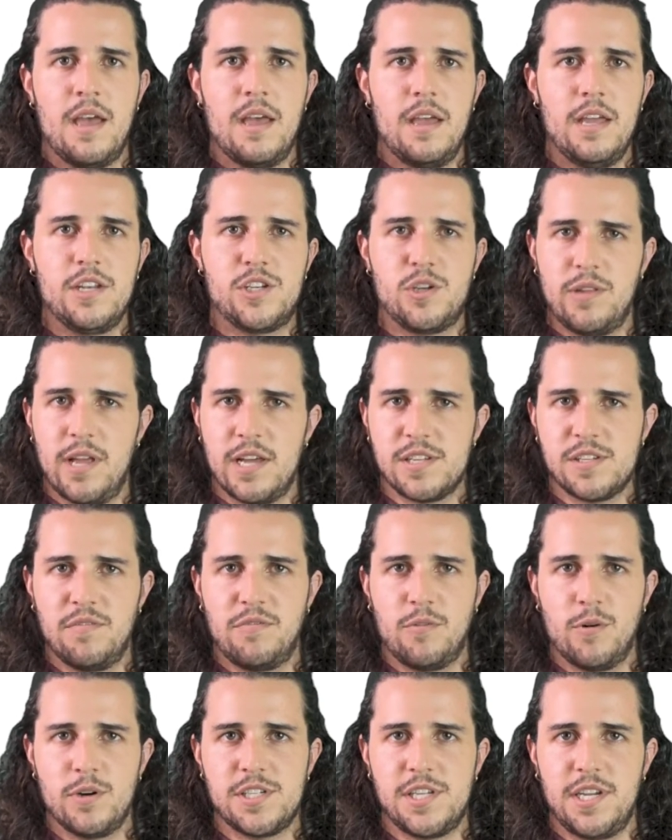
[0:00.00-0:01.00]
In
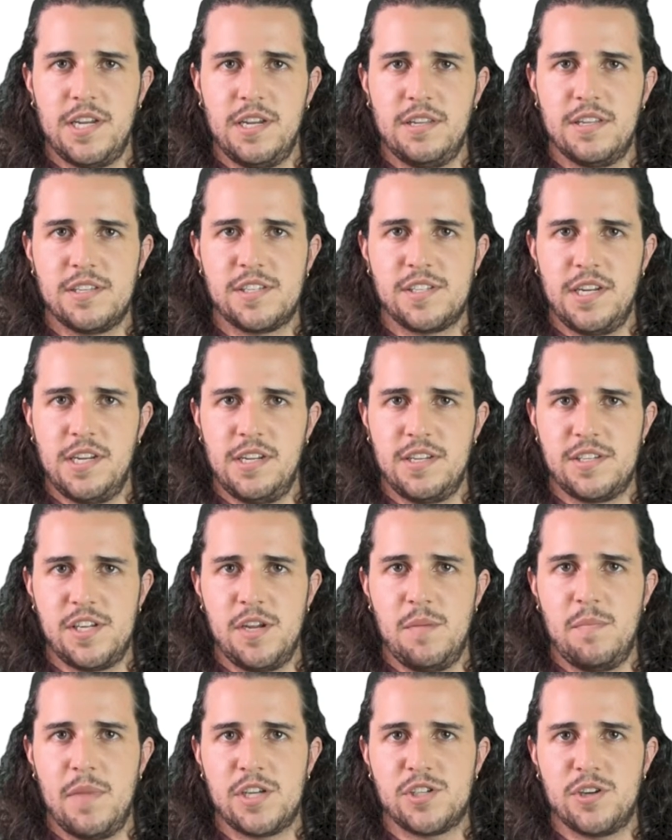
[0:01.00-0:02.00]
2014, the
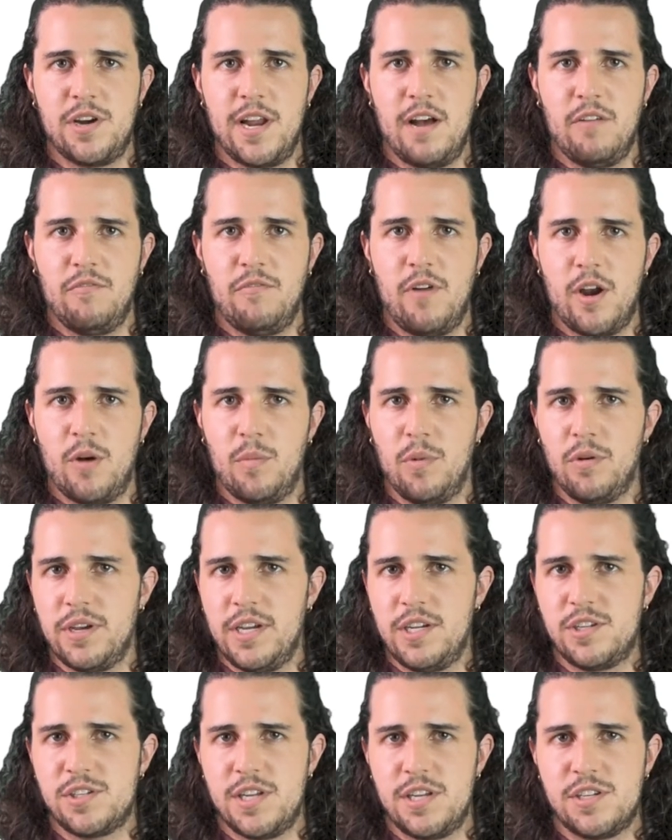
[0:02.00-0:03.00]
CDC measured how vulnerable
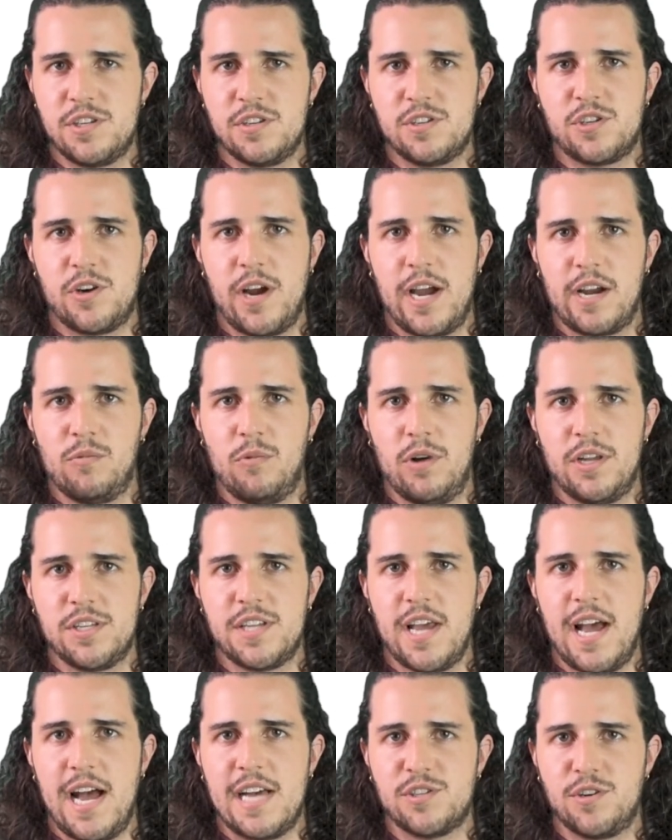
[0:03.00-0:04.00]
each census tract was
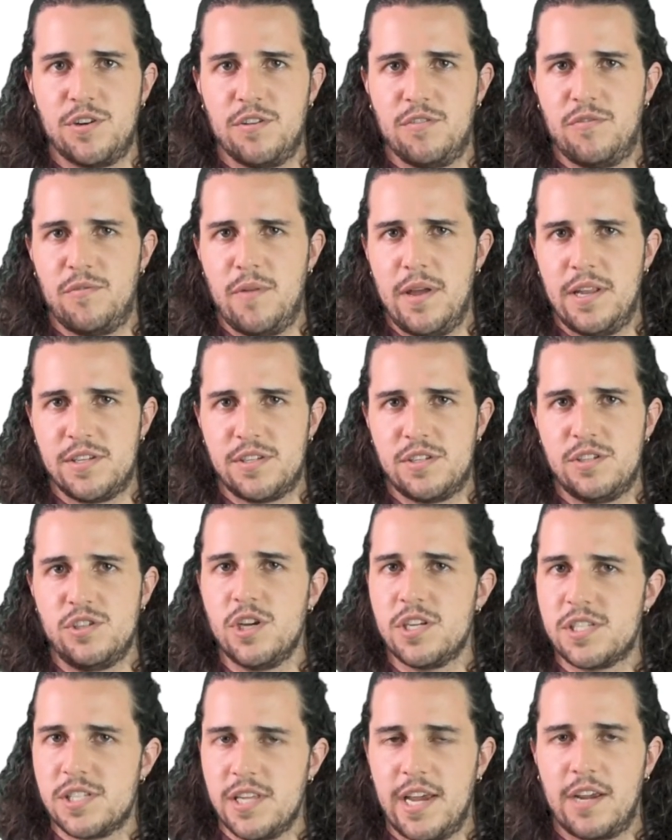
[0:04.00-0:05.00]
to hazardous events,
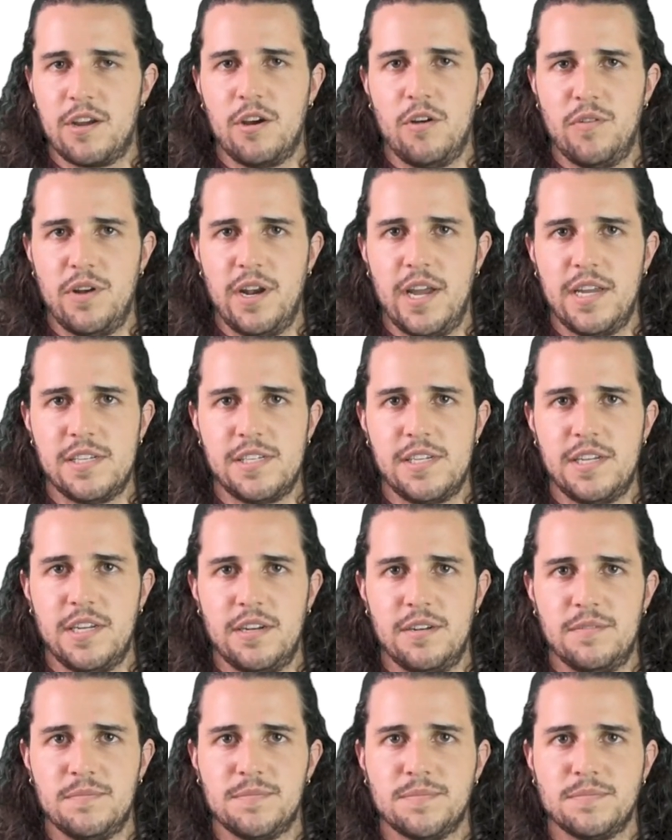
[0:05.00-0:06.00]
just like
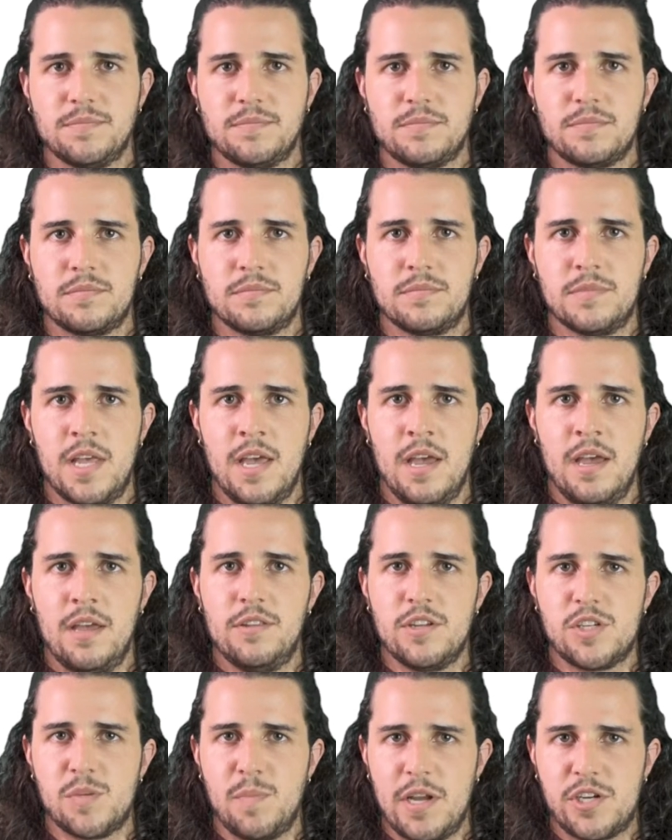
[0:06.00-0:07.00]
COVID-19.
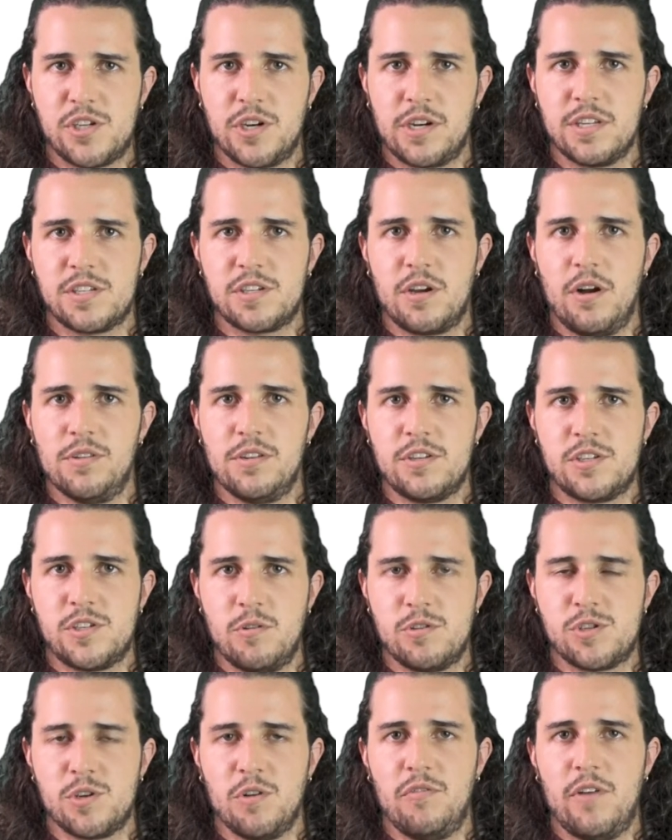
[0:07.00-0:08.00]
This metric is called the
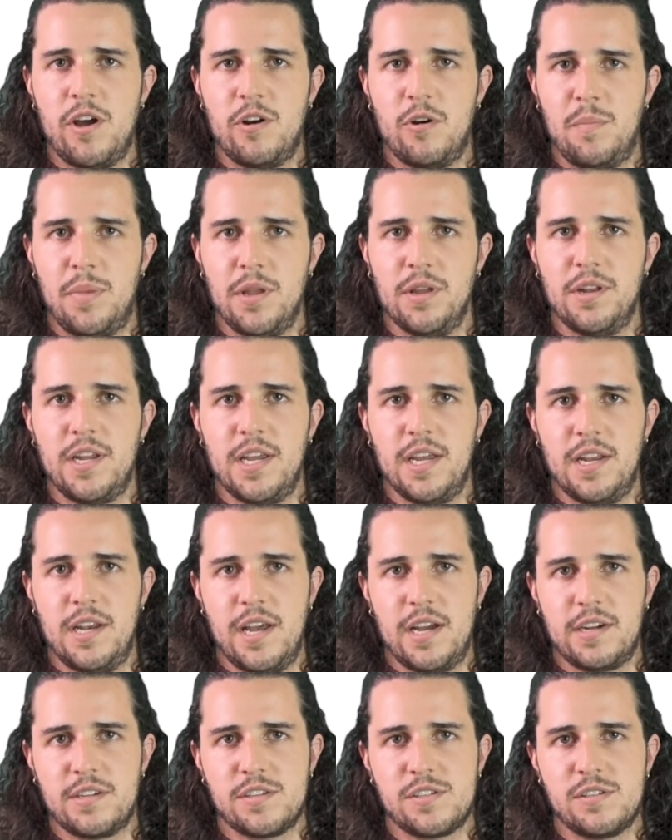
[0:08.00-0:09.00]
Social Vulnerability
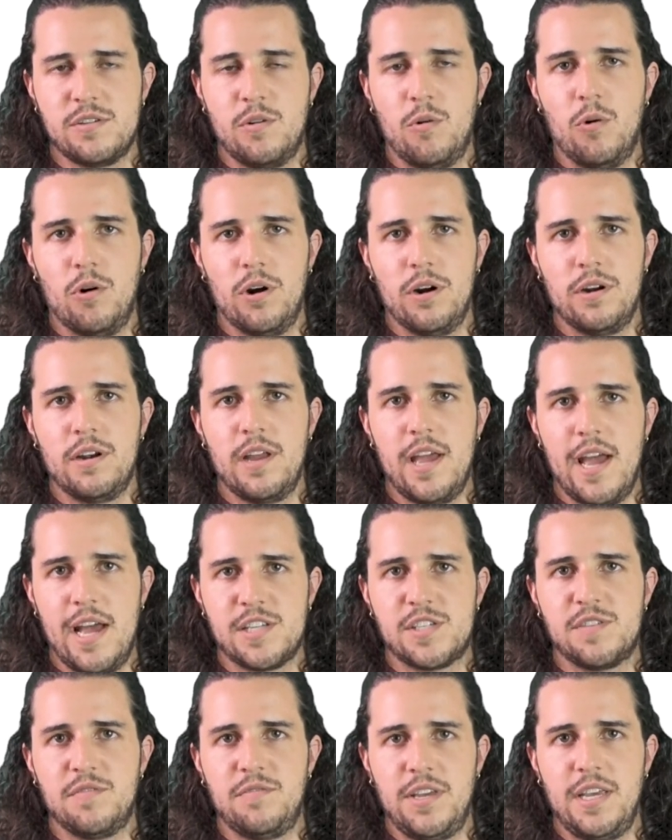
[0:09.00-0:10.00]
Index, or
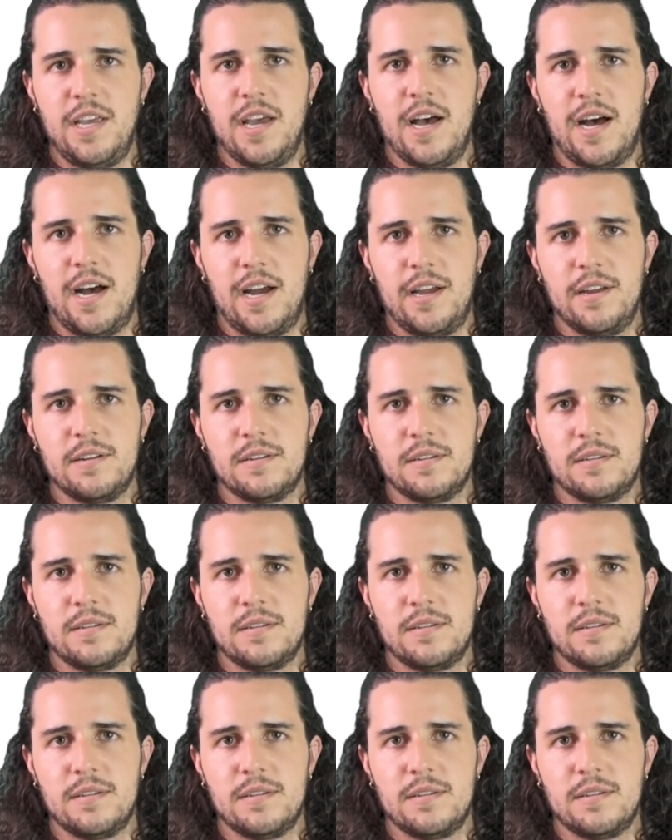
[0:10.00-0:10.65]
SVI.